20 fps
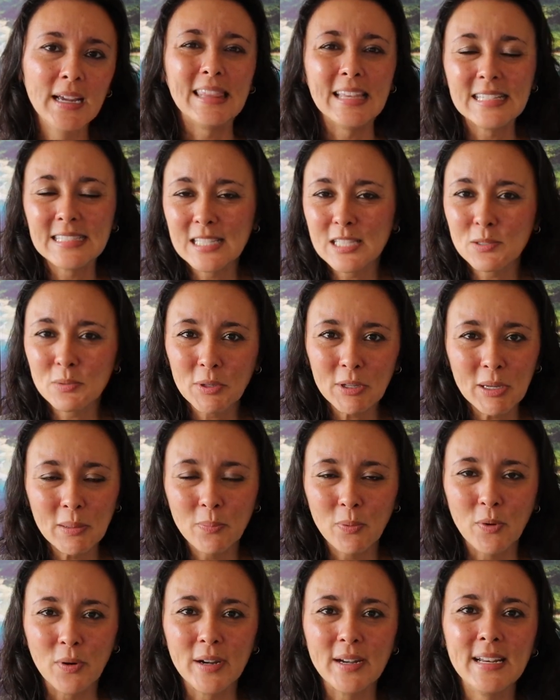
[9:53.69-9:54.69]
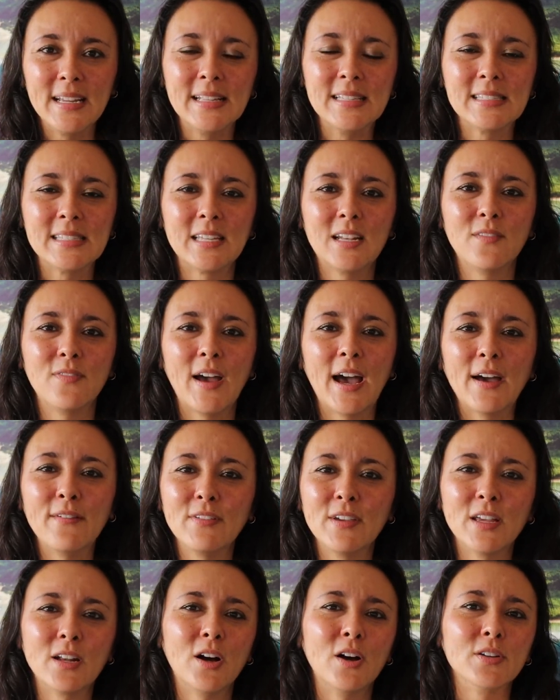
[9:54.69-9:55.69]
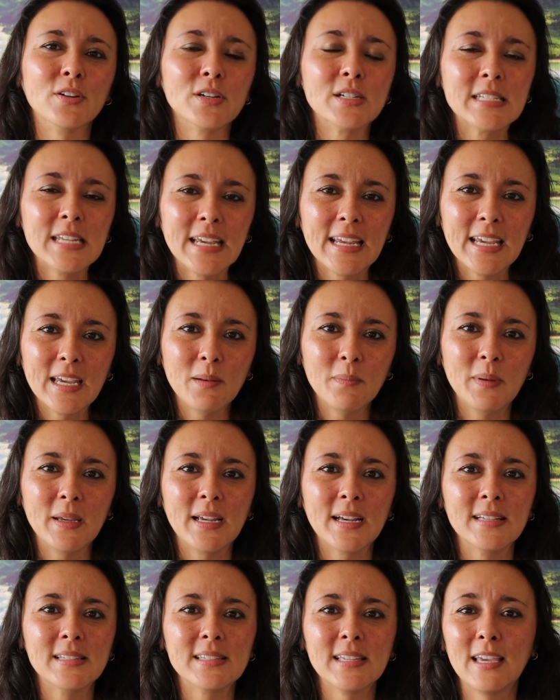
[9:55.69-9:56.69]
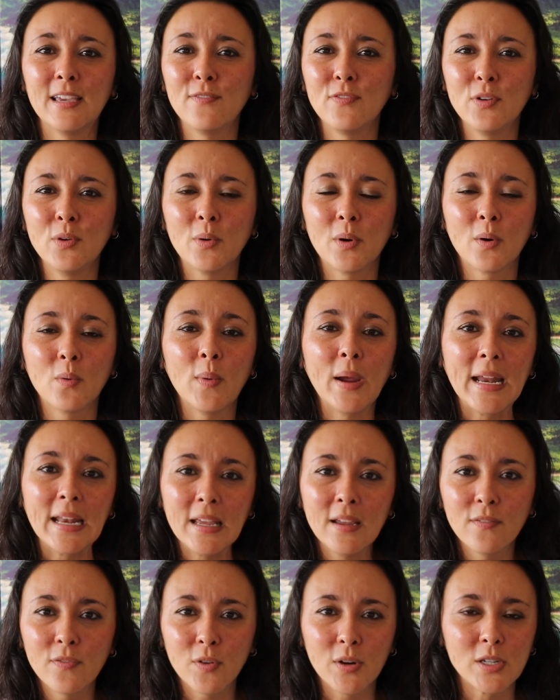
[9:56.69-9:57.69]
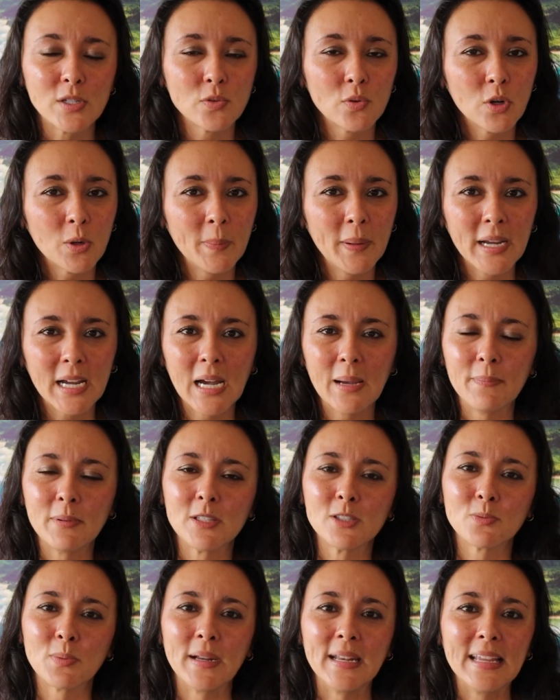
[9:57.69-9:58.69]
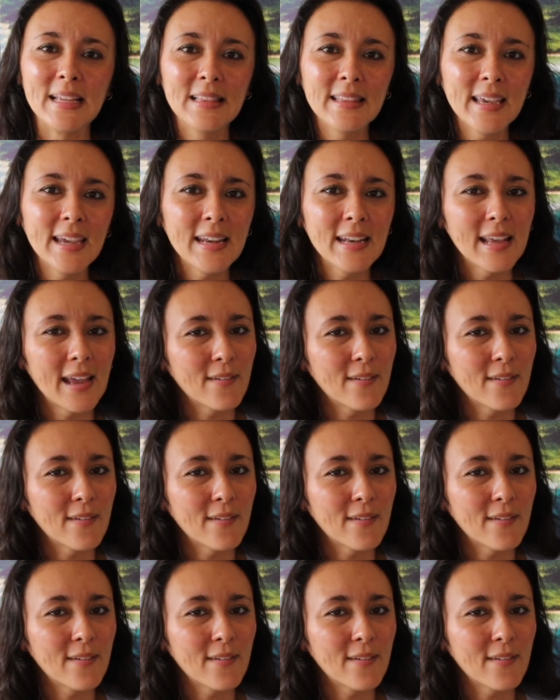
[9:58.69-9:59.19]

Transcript: This is really important instead of having it on your ticket, because if you are waiting for a tour pickup, it's running late,